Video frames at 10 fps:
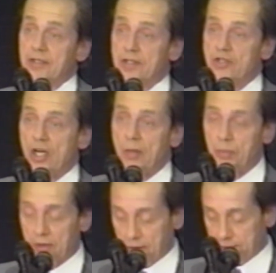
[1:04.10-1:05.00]
is a
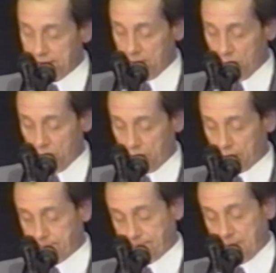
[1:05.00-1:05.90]
champion and team
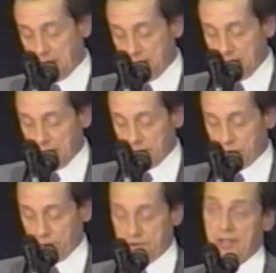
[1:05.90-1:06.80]
owner.
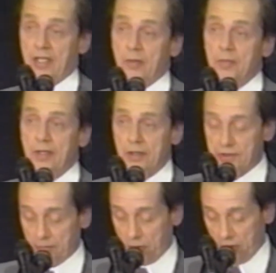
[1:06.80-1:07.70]
To his team, he
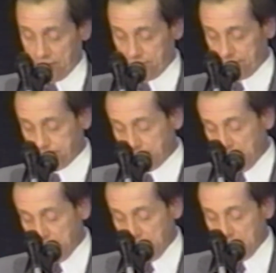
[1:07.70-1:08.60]
is the boss.
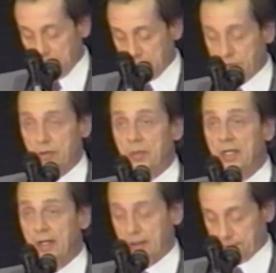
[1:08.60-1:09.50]
To the
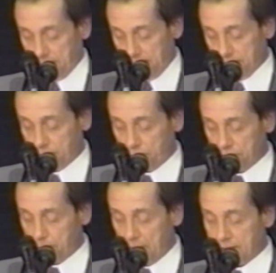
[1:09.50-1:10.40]
media, he is a
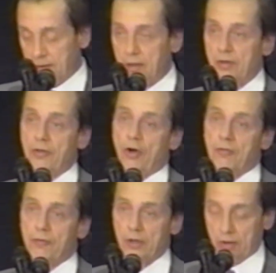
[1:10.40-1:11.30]
respected and
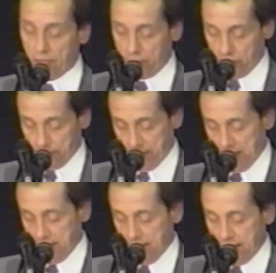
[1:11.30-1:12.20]
thoughtful interview.
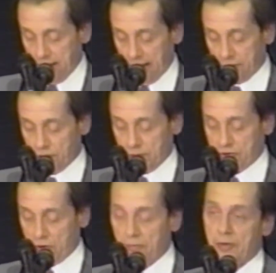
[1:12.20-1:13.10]
And to his
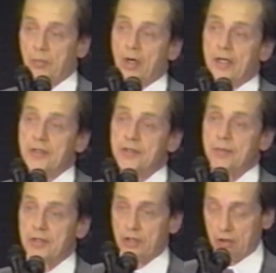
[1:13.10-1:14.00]
golfing buddies,
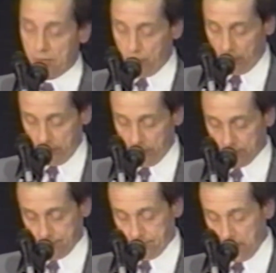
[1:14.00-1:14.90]
he's a good partner.
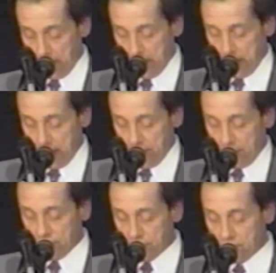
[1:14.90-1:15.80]

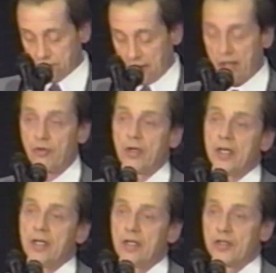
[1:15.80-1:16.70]
This year's
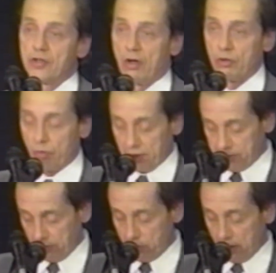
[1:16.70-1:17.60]
honoree is auto
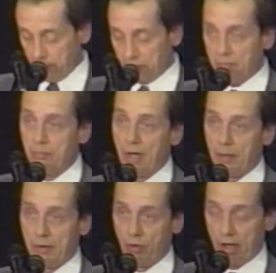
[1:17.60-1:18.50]
racing champion
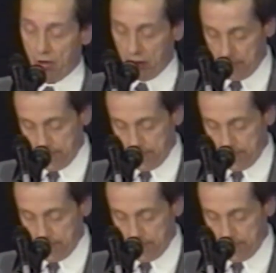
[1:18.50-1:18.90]
Bobby Rahal.